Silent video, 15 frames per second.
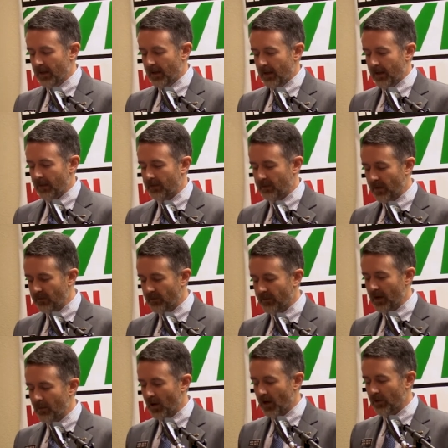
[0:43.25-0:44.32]
and since
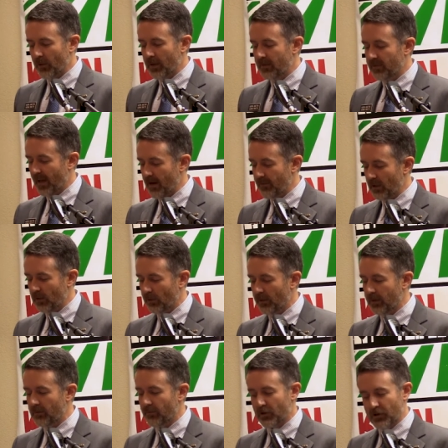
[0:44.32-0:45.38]
then honorees have
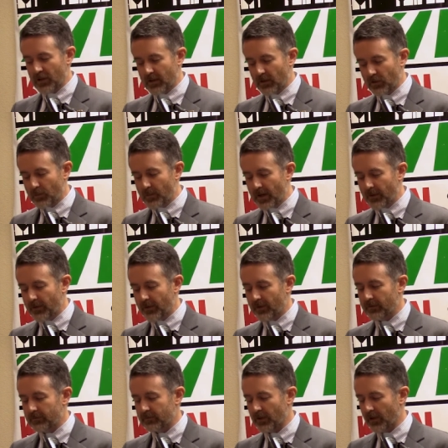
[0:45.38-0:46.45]
included Virginia Smith,
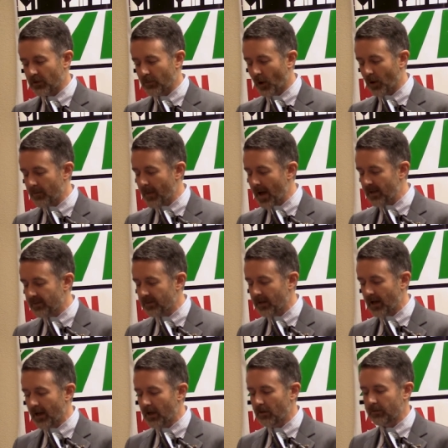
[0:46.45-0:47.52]
Doctor Martin
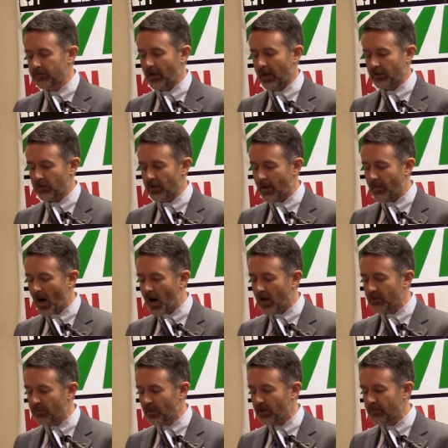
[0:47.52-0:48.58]
Massengale, Doctor Tom
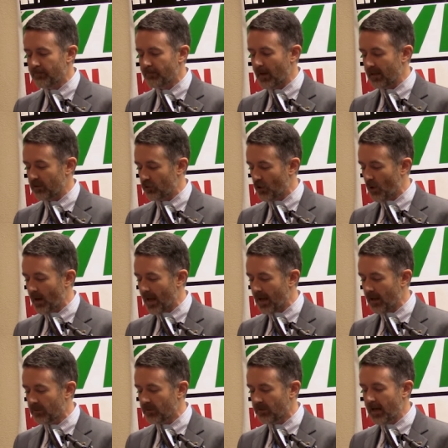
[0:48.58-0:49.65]
Osborne, Mike
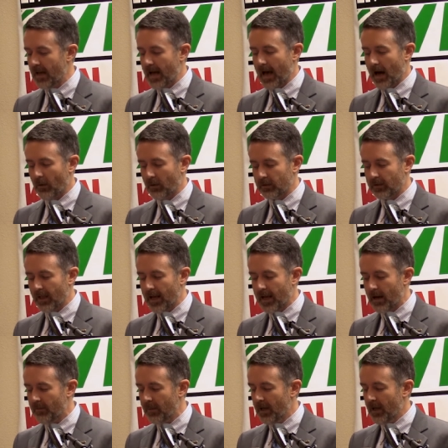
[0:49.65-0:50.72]
Johans, Howard
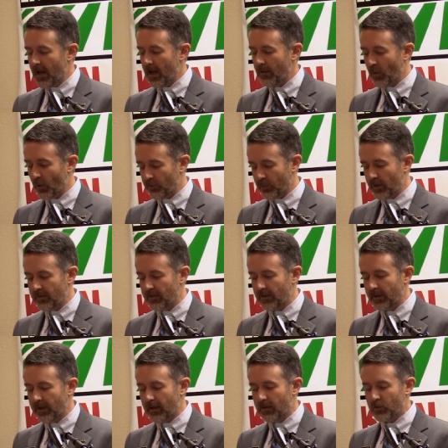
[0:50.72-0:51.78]
Lamb, and most
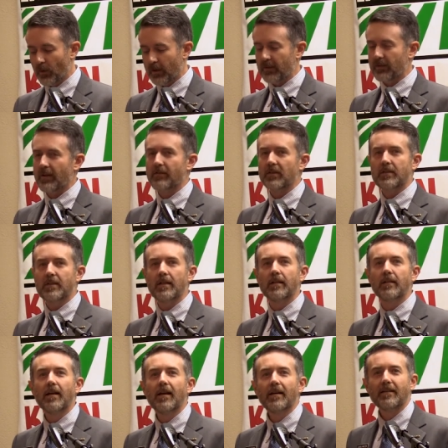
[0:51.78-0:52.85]
recently in twenty
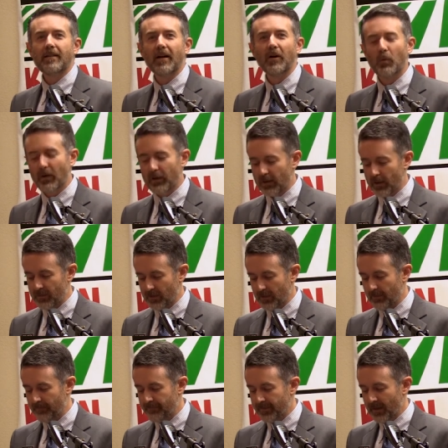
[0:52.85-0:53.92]
seventeen, Dale
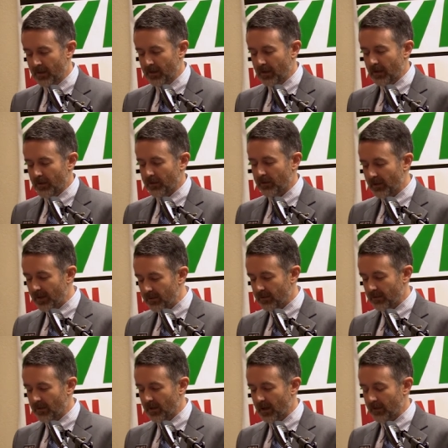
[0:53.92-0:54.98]
Williamson. The
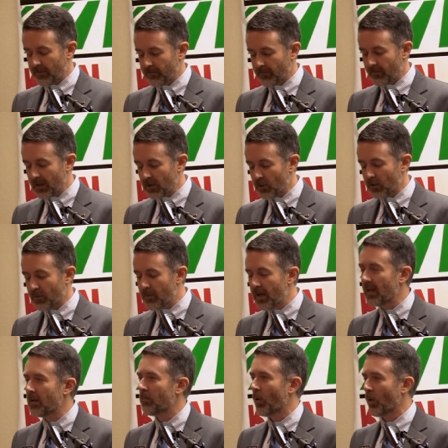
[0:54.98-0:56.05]
list uh, features
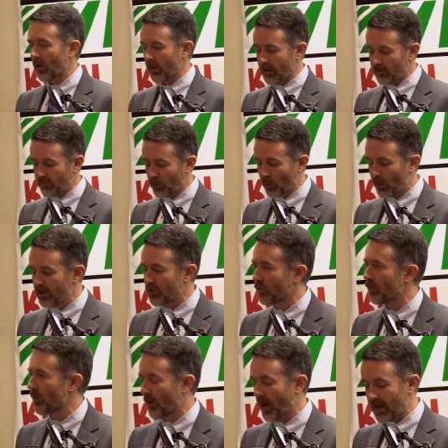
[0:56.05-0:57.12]
many more
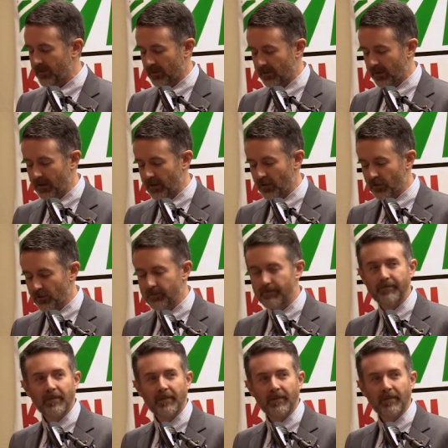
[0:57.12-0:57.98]
influential Nebraska leaders.